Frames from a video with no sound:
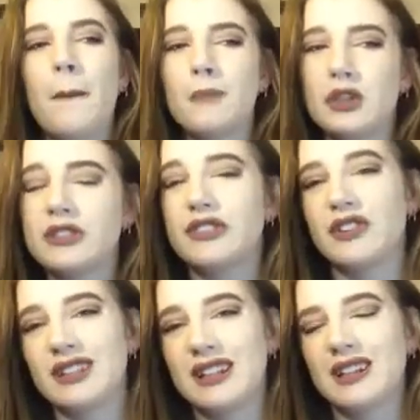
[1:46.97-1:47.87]
most
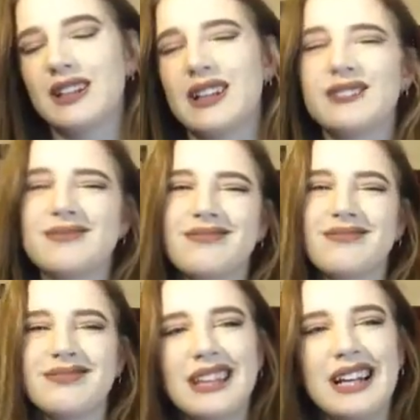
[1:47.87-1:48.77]

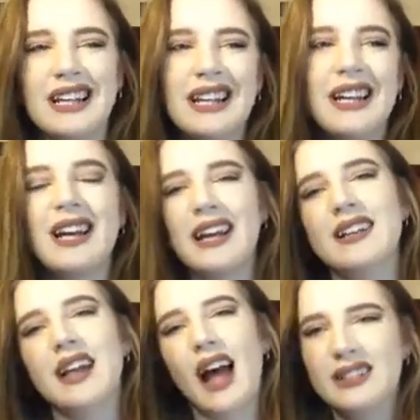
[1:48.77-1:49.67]
foundation,
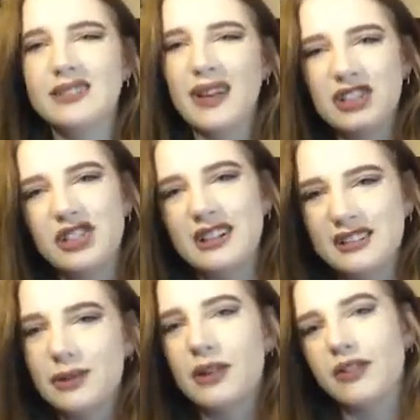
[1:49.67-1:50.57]
my
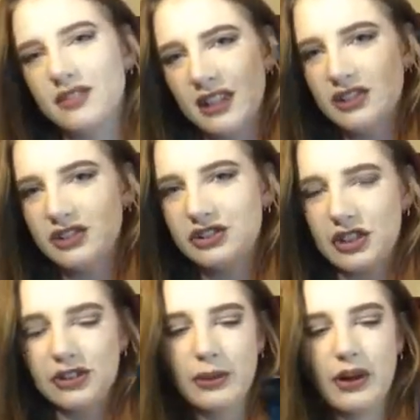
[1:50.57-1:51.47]
chin's where foundations
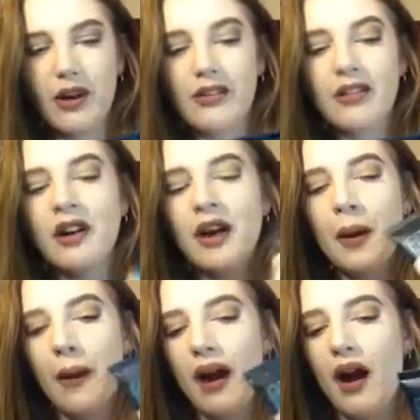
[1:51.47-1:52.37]
start to wear off.
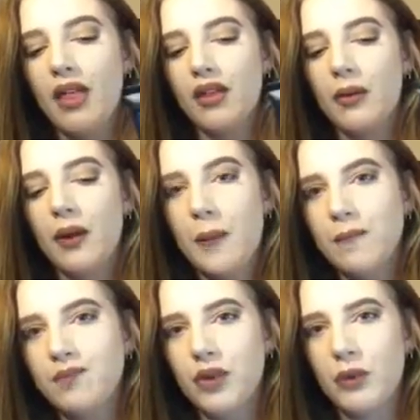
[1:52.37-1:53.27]
My other
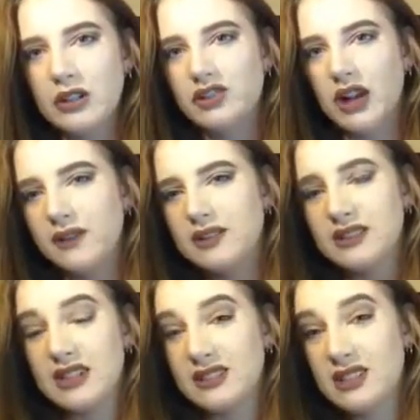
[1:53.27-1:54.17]
one, which I would
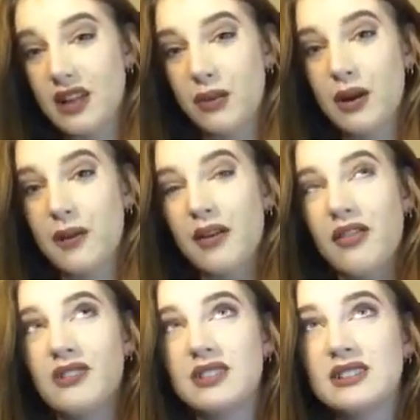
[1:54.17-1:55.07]
say is another one of my
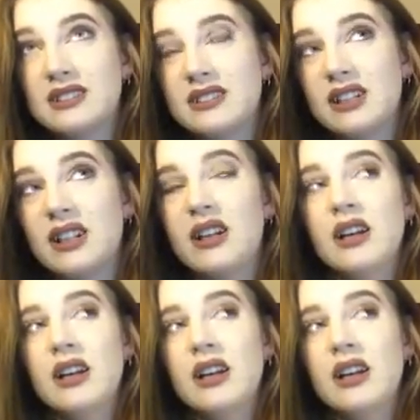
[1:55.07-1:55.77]
favourites, is the